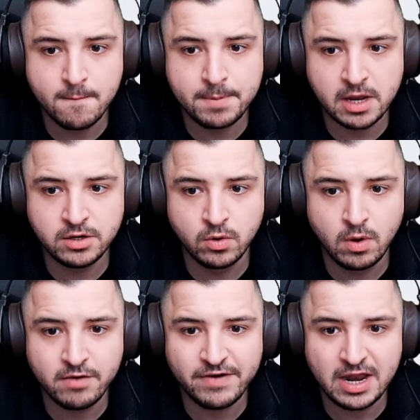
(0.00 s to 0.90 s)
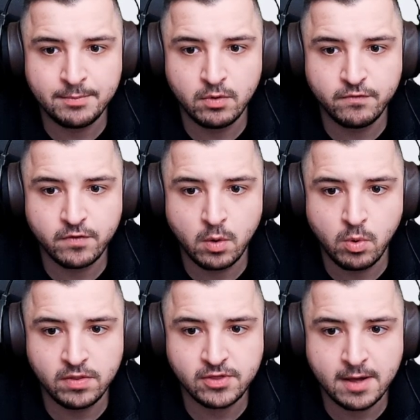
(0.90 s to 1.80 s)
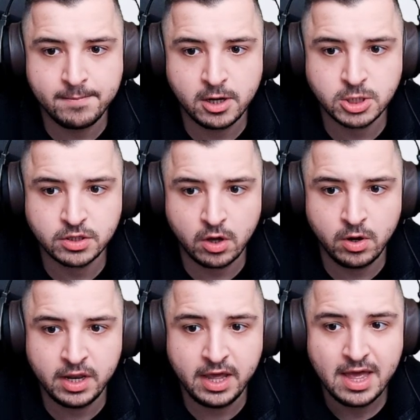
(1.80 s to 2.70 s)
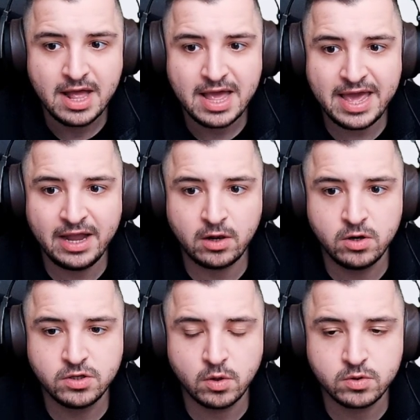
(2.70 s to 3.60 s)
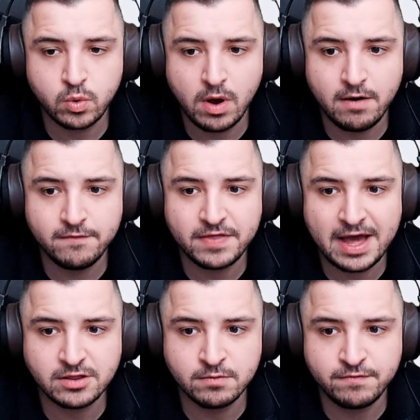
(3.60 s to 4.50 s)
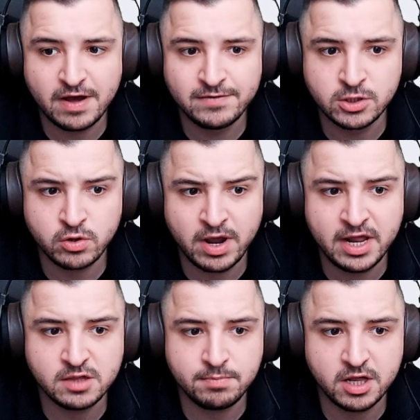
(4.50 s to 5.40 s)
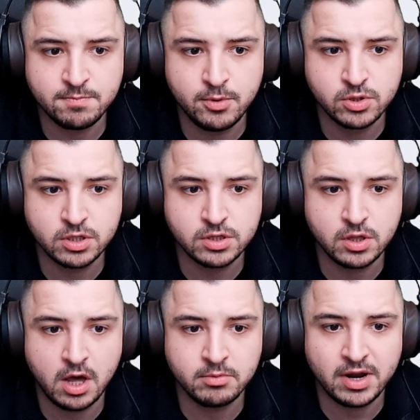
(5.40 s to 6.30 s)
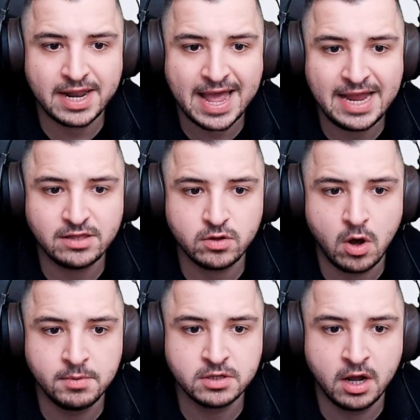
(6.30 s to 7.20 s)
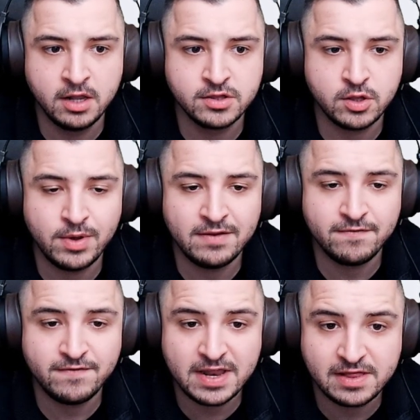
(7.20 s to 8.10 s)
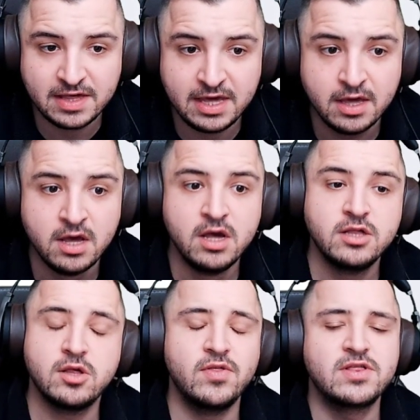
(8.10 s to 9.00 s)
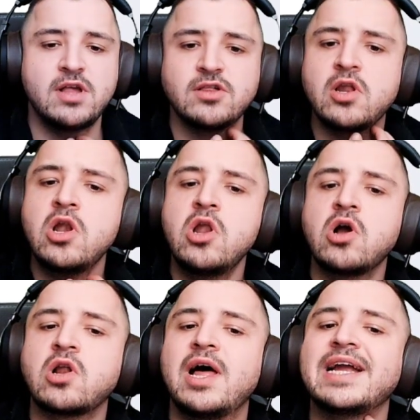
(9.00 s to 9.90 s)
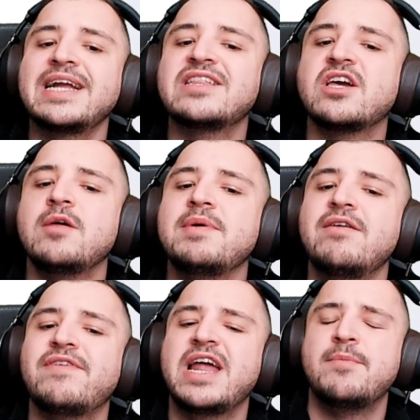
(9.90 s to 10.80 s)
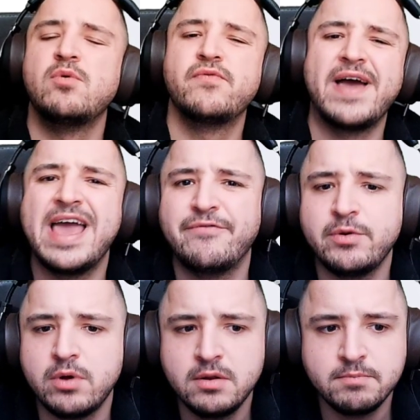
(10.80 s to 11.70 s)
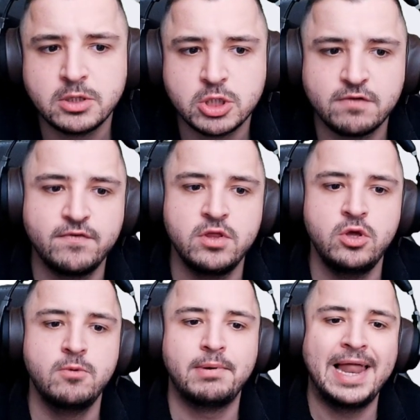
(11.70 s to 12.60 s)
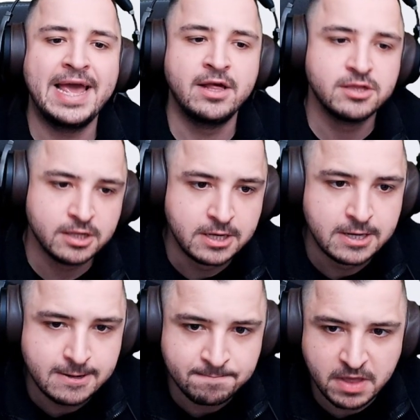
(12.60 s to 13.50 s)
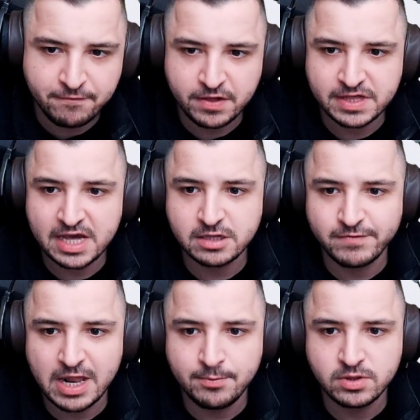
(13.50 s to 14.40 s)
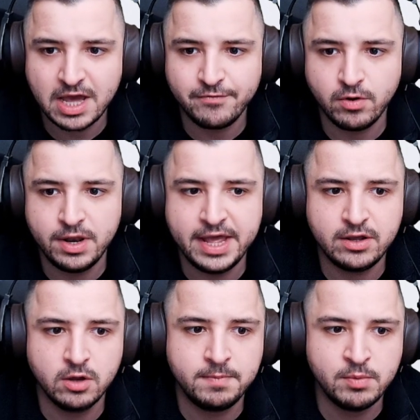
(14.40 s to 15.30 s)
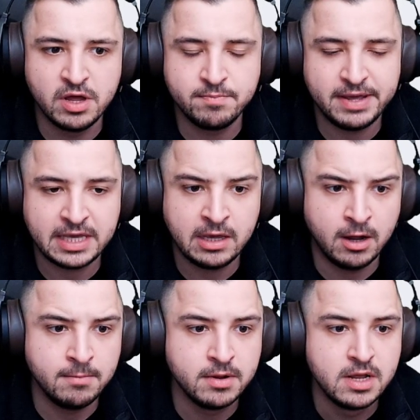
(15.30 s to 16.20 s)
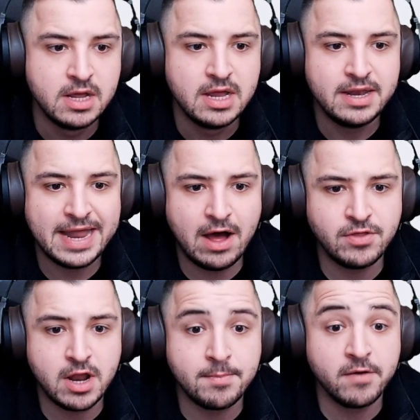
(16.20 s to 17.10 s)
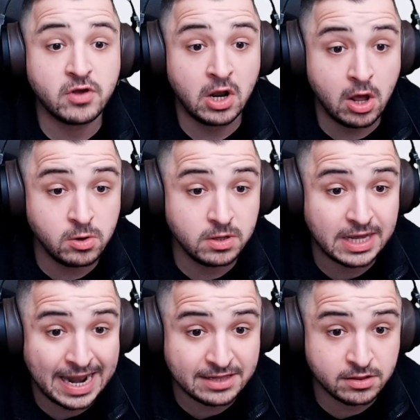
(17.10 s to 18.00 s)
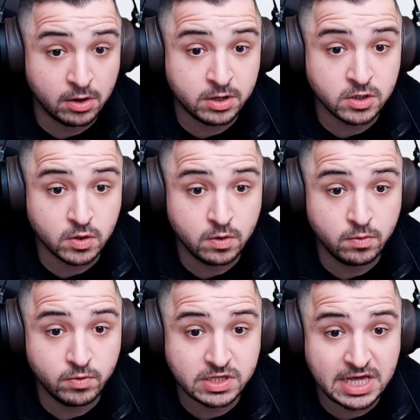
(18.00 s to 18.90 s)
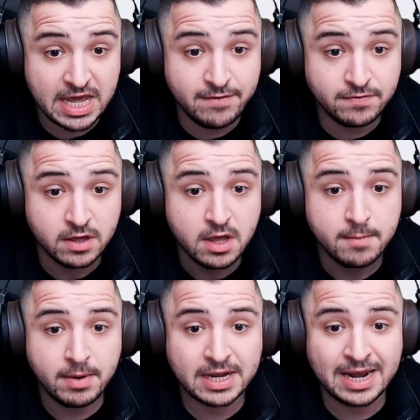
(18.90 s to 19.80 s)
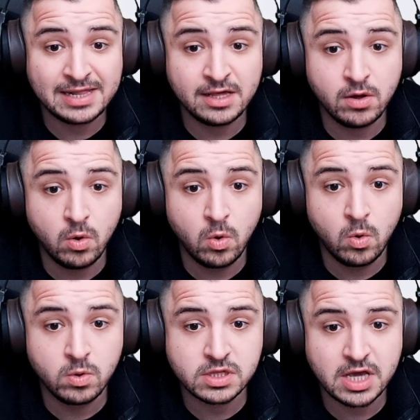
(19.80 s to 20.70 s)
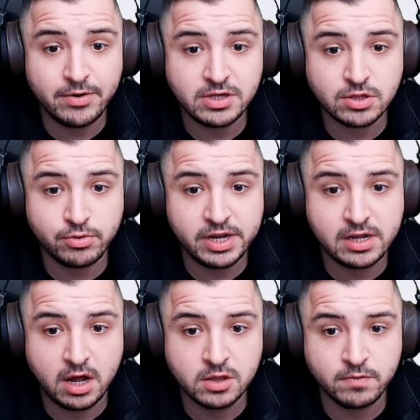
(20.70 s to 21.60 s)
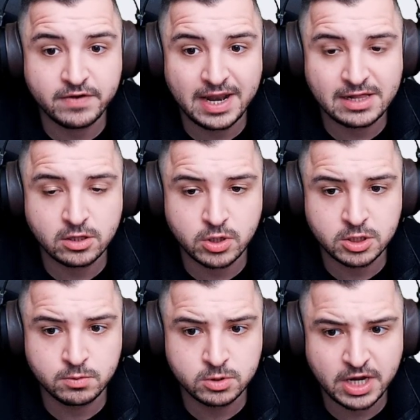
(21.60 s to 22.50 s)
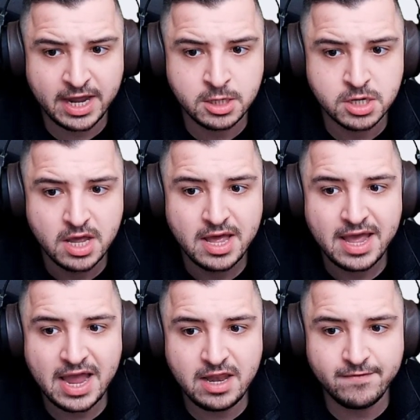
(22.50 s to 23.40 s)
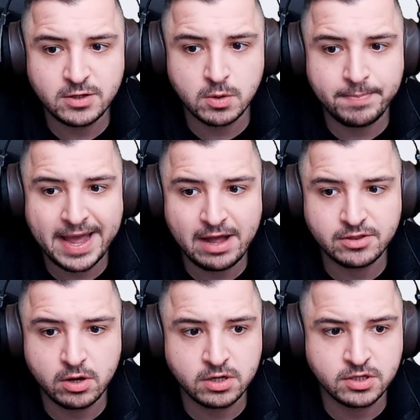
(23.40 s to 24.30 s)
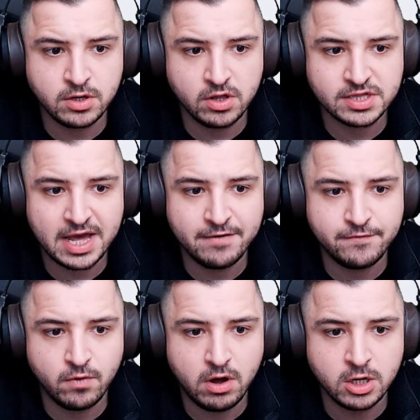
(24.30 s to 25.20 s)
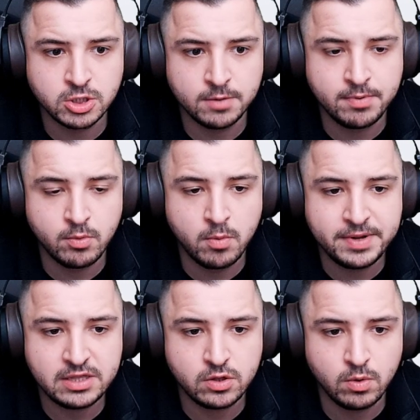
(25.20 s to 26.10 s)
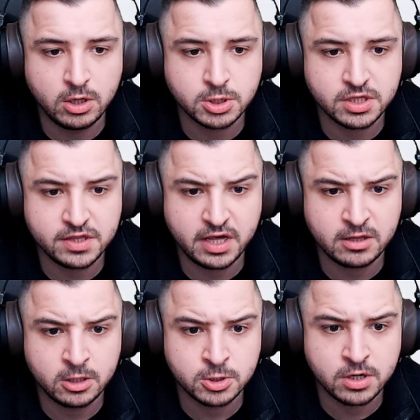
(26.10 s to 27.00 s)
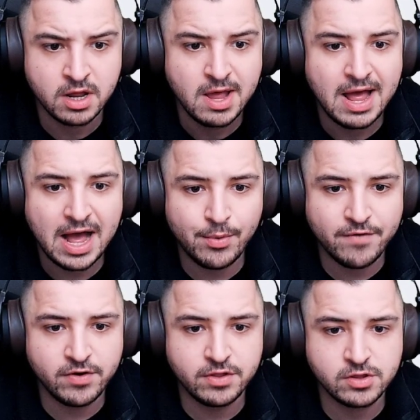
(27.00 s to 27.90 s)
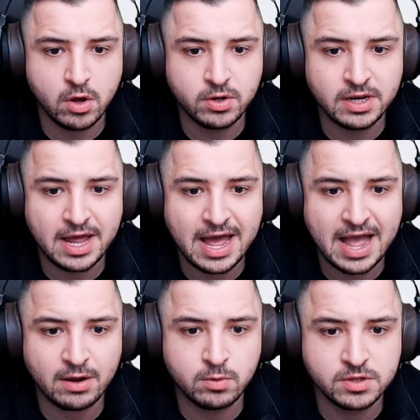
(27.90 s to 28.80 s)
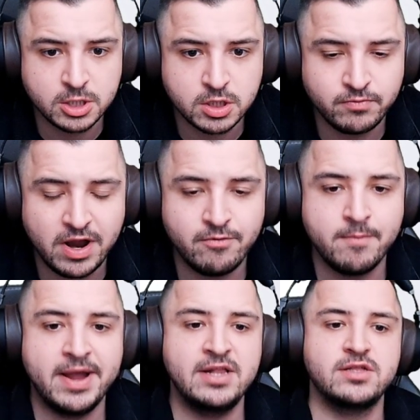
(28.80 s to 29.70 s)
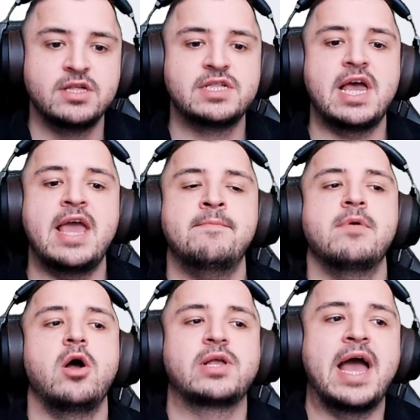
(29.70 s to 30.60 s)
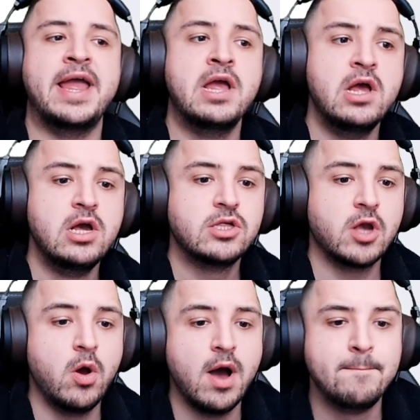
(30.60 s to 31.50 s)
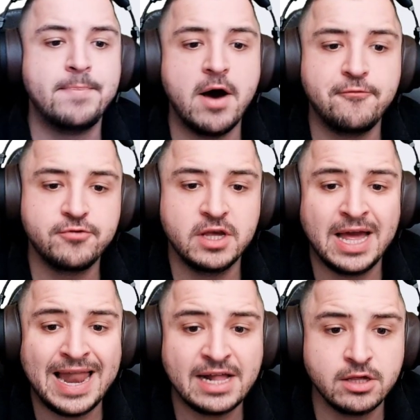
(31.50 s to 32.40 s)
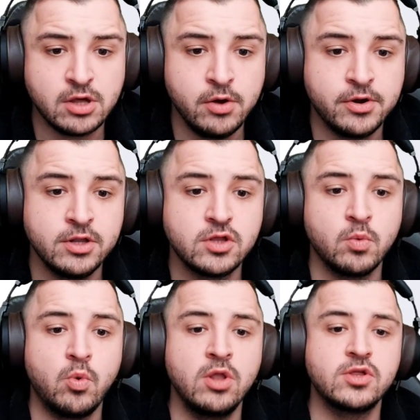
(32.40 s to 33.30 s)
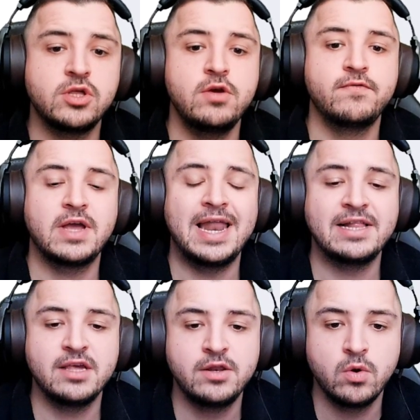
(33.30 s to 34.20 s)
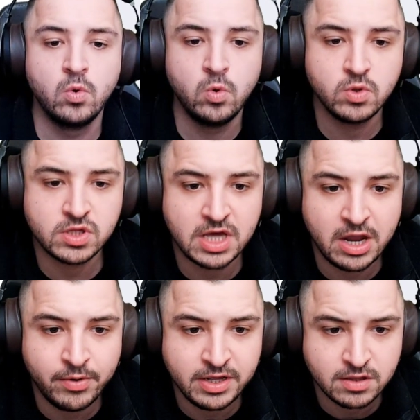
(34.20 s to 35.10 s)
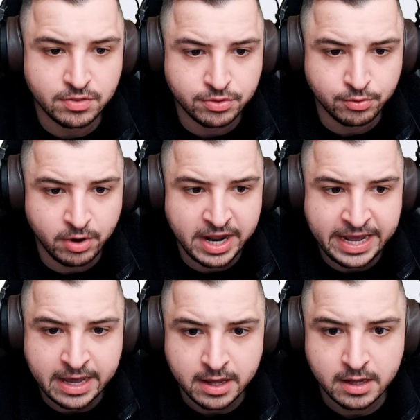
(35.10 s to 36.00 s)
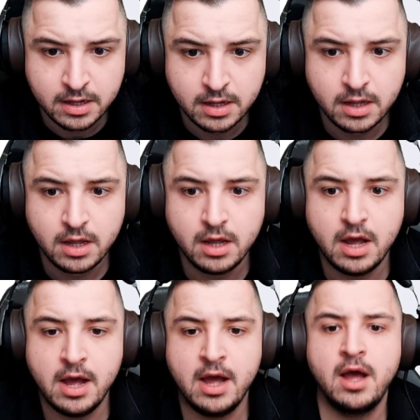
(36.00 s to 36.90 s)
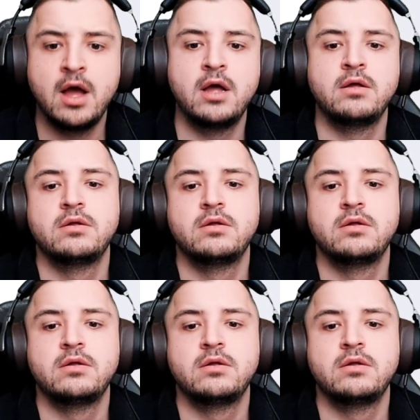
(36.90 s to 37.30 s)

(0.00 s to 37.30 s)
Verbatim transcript: bundle available for a one time purchase only. It includes 12,500 credits plus boosters to upgrade eight common cards to infinity. So this doesn't look like it's going to be available for everyone, but just for new players. If this is available to everyone, it could be worth picking up. Now, the number of collector tokens received by collecting all Series 3 cards with collector treasure will change. Individual payout tokens are not set at 400 but will be 200 to 600. However, the token acquisition rate remains the same. Okay, so a buff to collector tokens once you've collected all Series 3 uh,